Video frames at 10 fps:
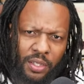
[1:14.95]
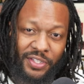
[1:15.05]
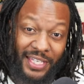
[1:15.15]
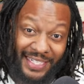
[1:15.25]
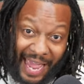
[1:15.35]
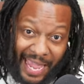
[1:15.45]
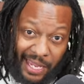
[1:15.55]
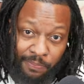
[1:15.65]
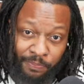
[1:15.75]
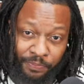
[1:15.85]

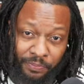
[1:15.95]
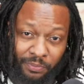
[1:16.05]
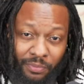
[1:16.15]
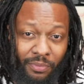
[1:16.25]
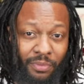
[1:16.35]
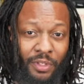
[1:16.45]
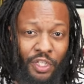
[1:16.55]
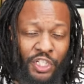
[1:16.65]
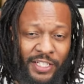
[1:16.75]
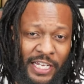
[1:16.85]
today
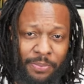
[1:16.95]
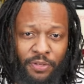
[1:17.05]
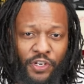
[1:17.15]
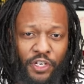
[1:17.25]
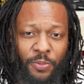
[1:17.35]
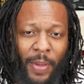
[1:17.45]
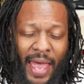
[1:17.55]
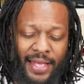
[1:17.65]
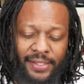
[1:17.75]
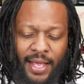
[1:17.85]
to teams of years
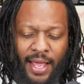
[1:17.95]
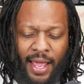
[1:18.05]
past.